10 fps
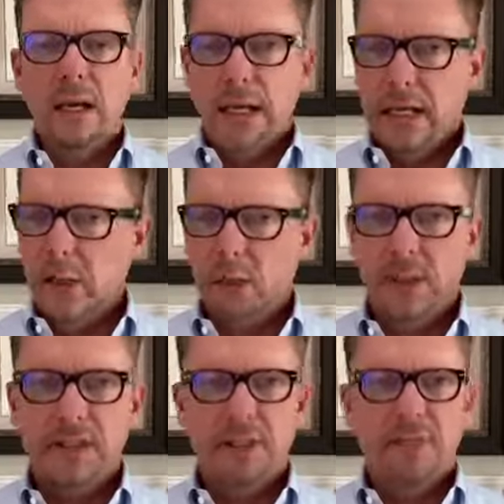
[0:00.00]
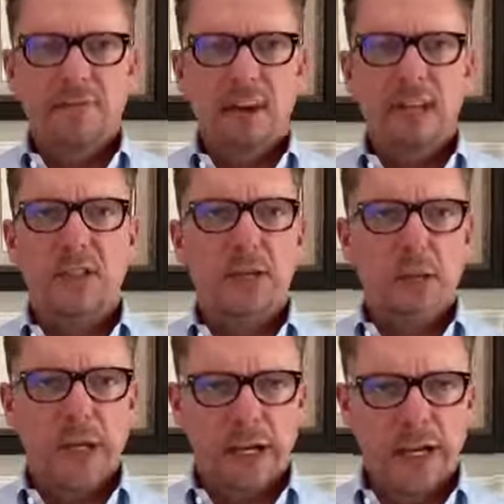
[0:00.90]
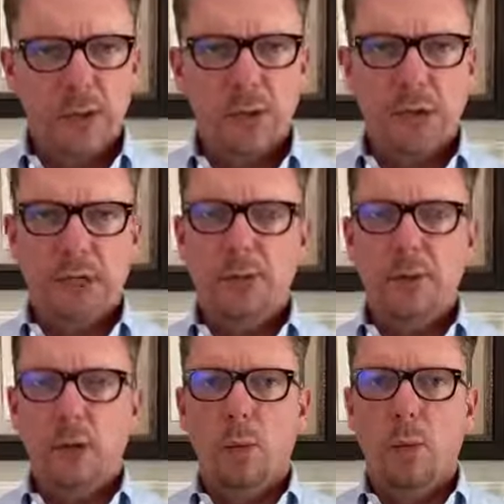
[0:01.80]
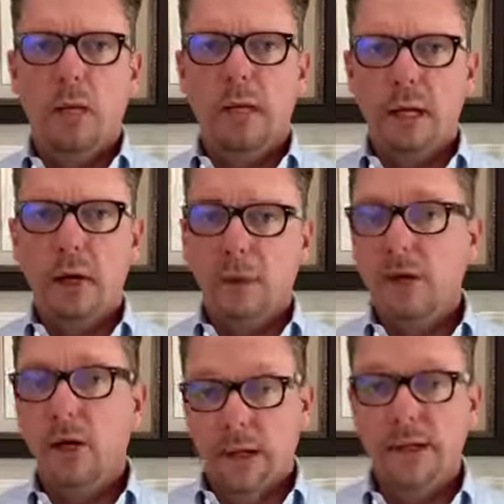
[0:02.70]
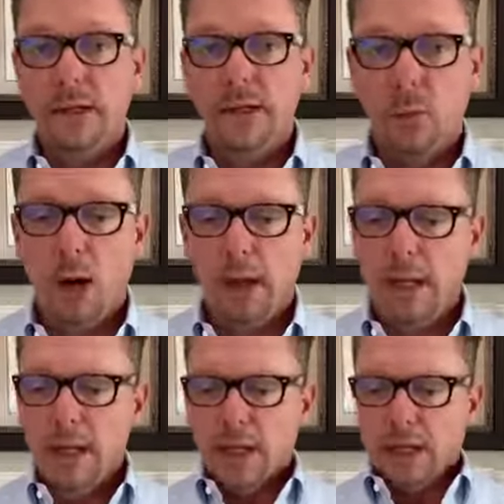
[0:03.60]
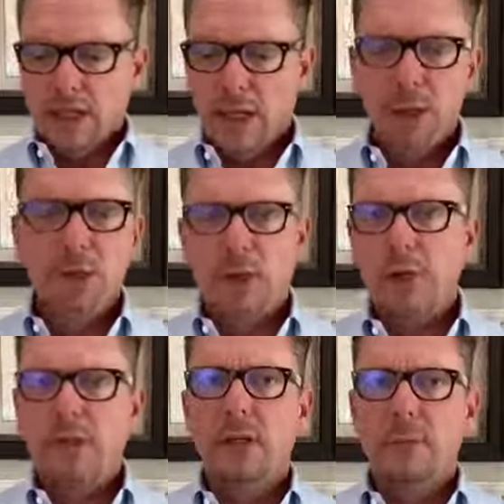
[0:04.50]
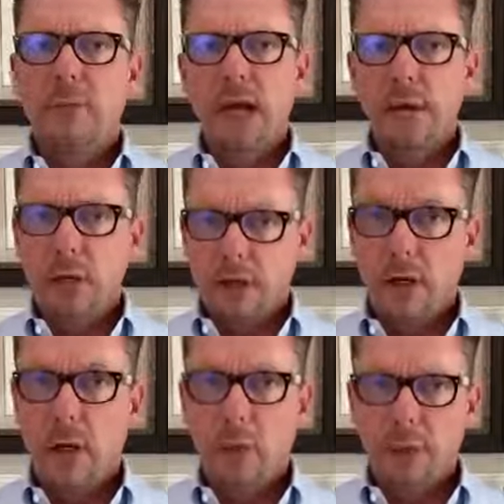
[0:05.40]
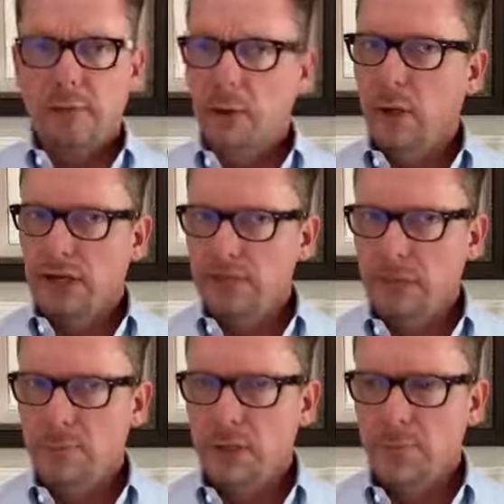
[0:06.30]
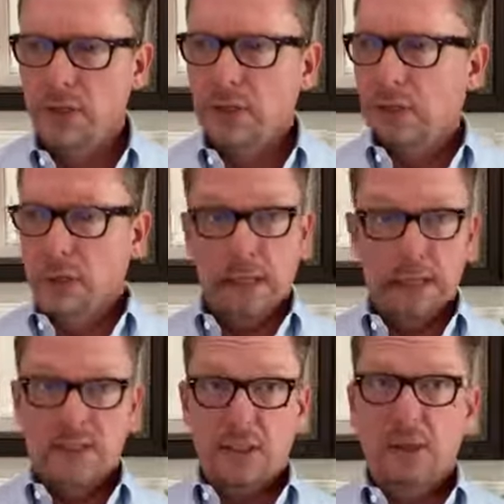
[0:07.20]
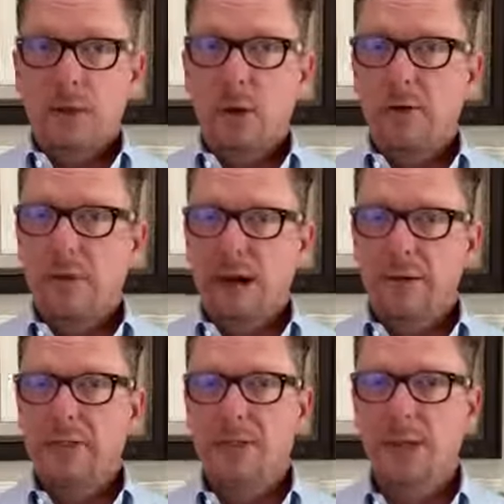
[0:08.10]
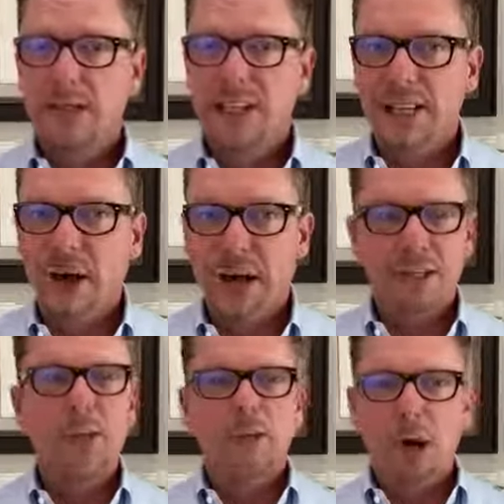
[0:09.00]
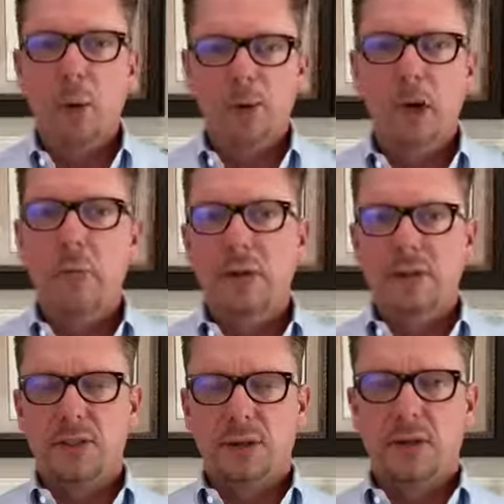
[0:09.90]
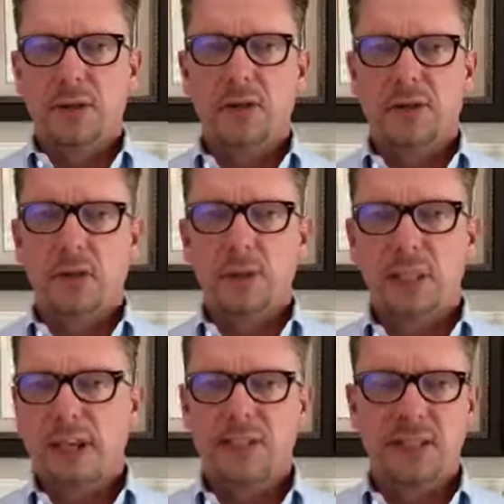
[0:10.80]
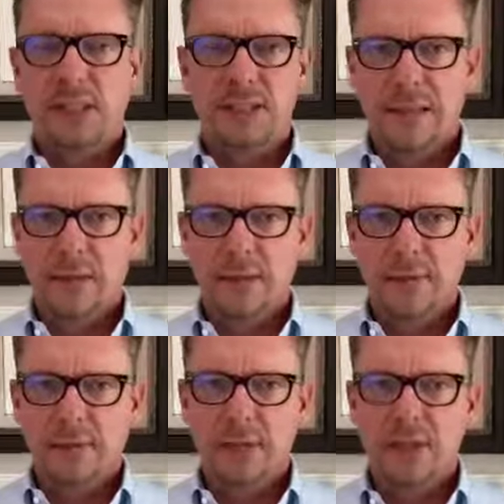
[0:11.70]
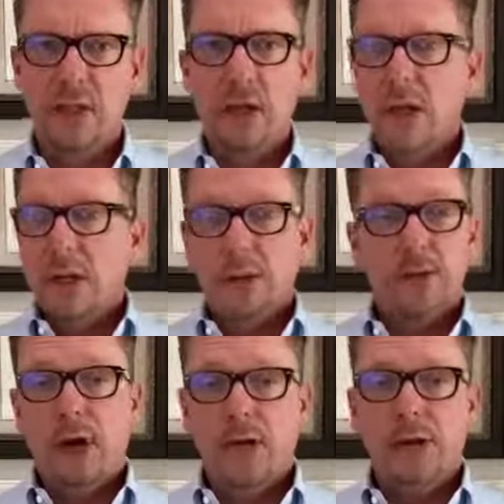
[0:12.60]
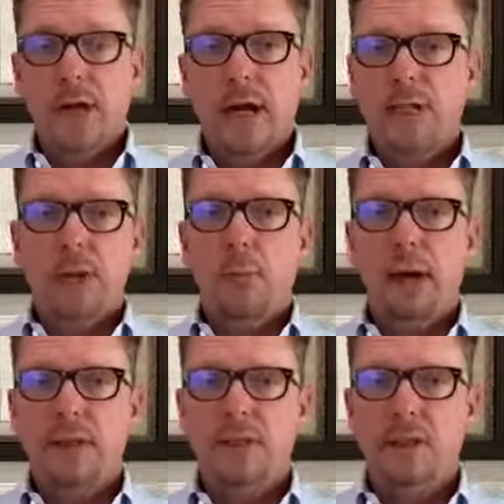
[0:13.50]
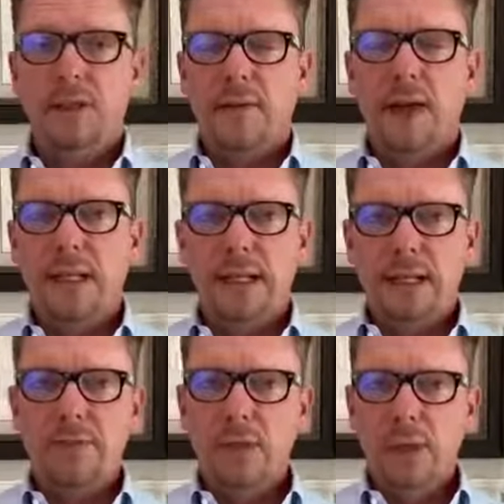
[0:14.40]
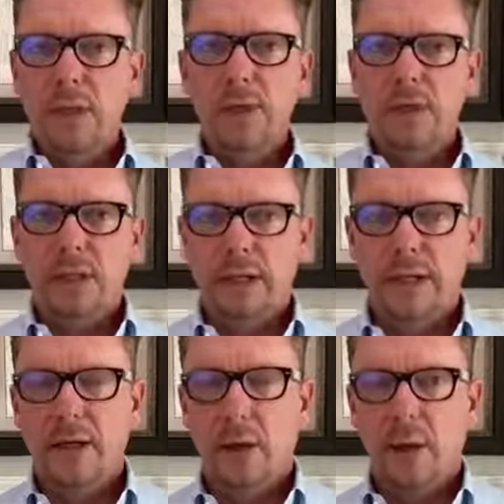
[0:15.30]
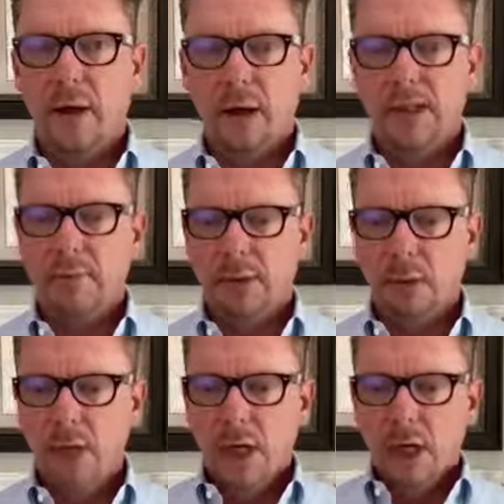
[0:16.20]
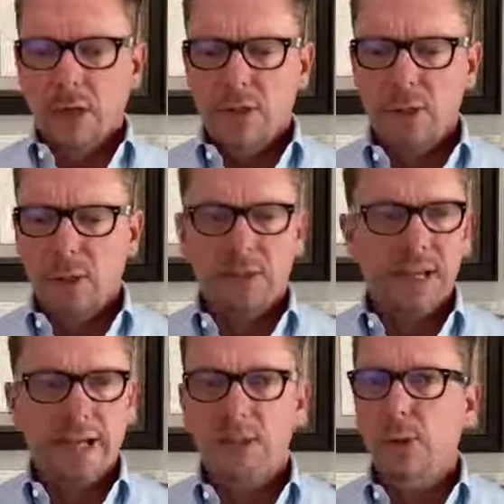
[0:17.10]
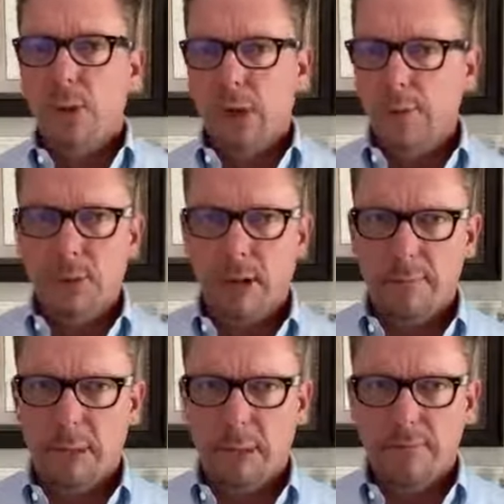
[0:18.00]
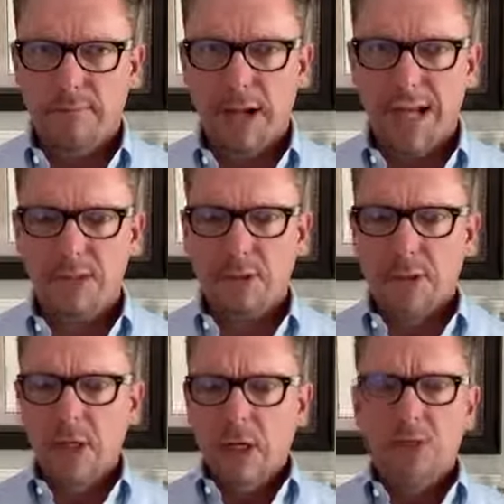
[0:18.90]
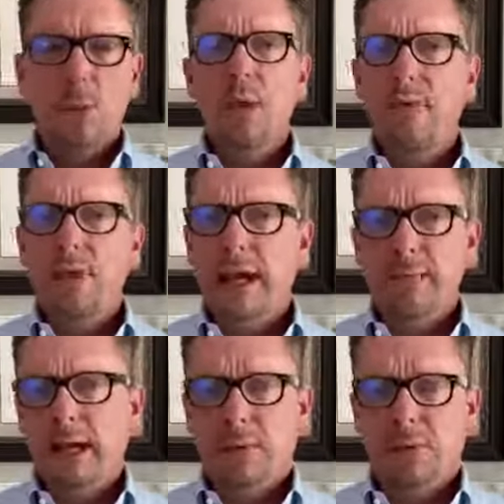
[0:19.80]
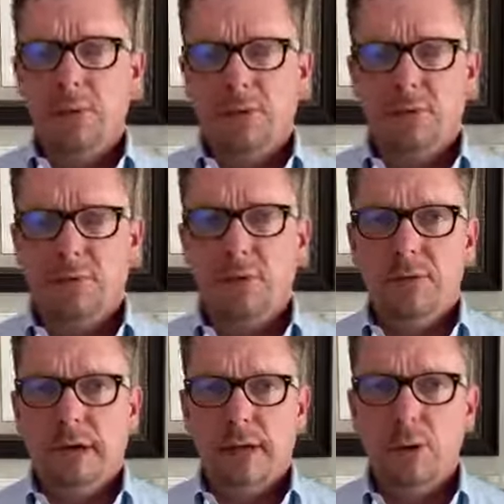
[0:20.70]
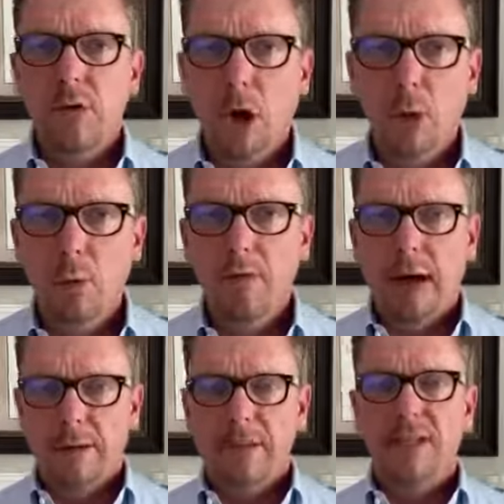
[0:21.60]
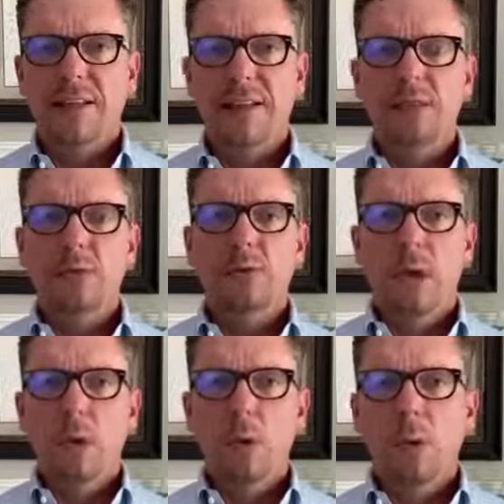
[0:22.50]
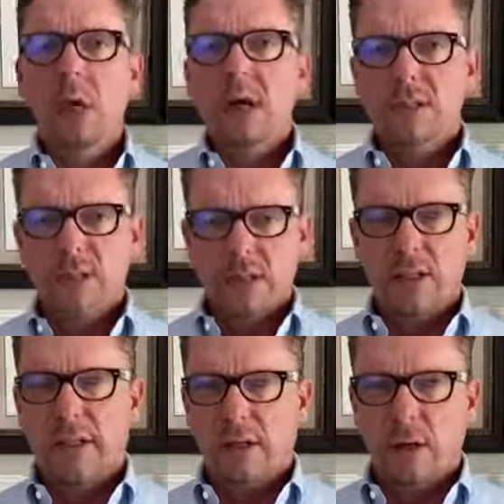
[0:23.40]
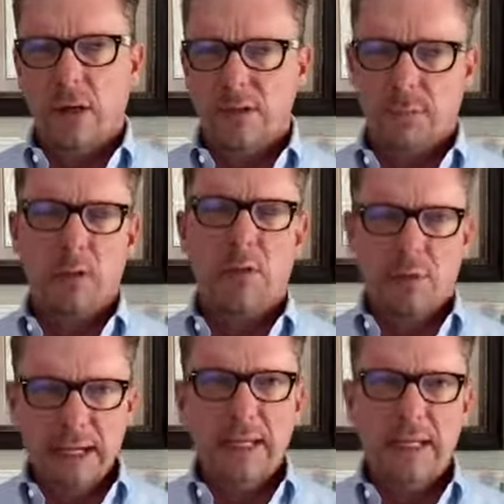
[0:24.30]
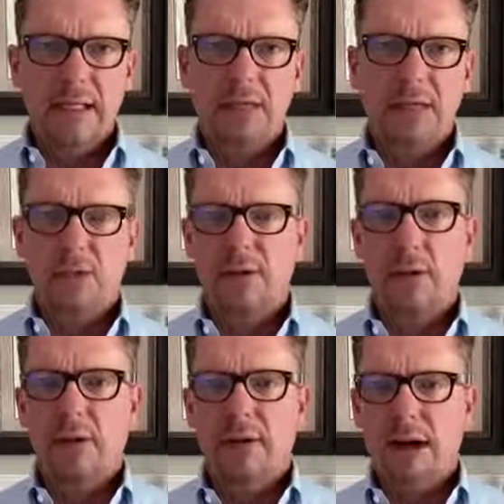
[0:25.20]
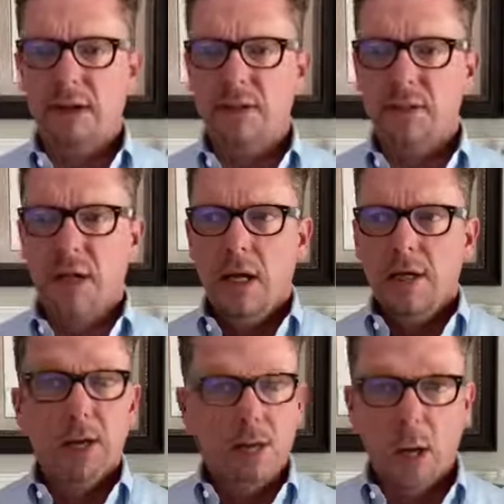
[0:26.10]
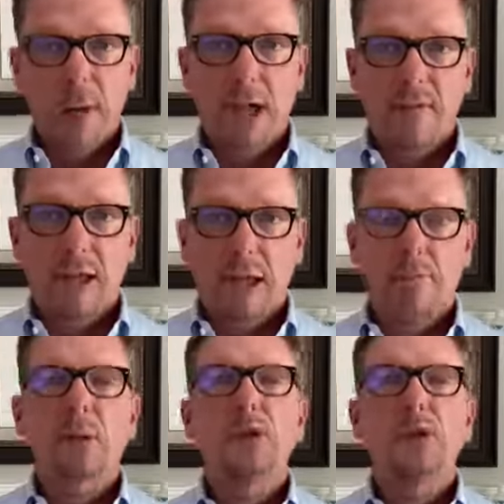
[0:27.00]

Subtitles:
illness, infection, or injury. You don't want to go and here's why. Say you start to come down with cold or flu-like symptoms. Is it coronavirus or is it not? You don't know because currently there's no test that can tell the difference. Your doctor has no medicine that they can give you either in the clinic or the hospital to protect you or help you get better faster. So what if you came down with just the regular cold virus and then you go to the clinic or hospital thinking it's the coronavirus? You don't have that, but